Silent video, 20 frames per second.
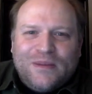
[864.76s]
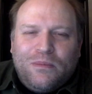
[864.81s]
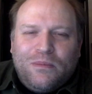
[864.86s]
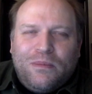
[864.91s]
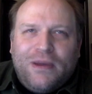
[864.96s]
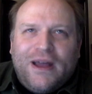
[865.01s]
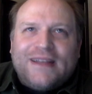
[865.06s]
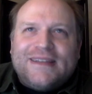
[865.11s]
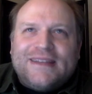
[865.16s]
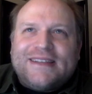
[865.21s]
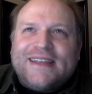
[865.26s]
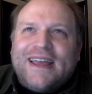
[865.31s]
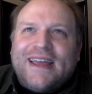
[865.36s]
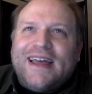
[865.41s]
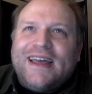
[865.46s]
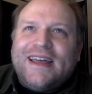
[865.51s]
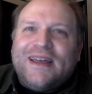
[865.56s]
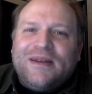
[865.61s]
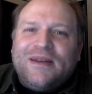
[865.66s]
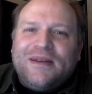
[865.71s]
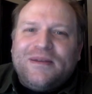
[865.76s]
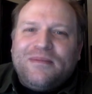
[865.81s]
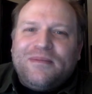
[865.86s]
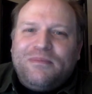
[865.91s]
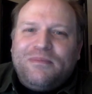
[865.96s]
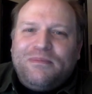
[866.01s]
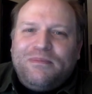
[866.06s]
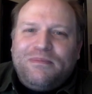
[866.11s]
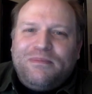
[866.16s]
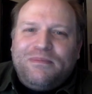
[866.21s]
but
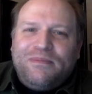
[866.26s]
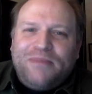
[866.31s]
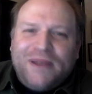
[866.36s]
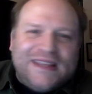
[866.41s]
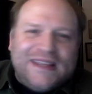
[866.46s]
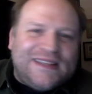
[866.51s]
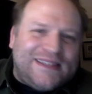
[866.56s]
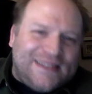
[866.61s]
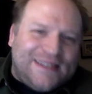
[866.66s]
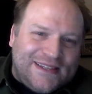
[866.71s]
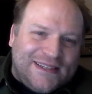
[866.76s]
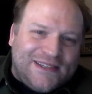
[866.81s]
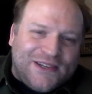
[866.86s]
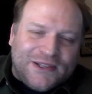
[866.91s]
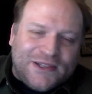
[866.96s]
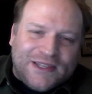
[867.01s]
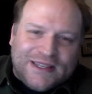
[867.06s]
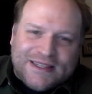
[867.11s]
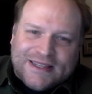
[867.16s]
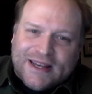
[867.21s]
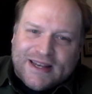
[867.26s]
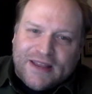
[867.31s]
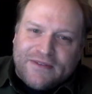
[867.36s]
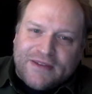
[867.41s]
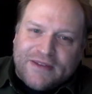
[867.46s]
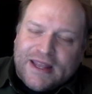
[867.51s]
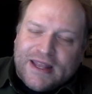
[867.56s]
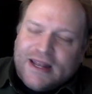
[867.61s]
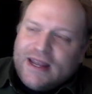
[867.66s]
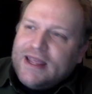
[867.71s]
he's certainly
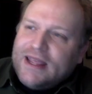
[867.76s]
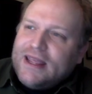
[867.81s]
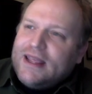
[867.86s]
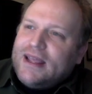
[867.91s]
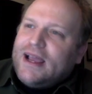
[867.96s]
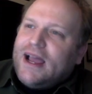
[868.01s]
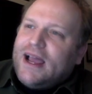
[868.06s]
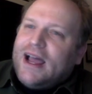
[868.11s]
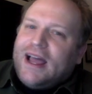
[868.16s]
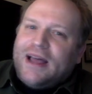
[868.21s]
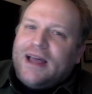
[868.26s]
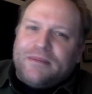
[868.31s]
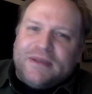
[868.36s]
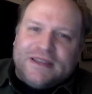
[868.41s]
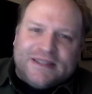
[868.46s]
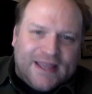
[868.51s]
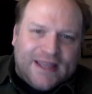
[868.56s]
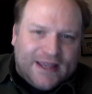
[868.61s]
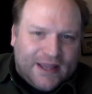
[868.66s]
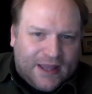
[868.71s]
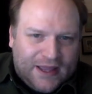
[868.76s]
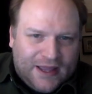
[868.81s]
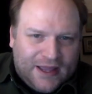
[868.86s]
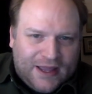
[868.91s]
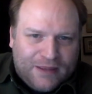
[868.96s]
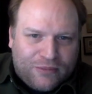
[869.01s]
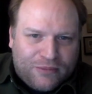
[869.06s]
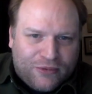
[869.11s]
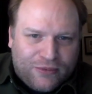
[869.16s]
significant. He's like a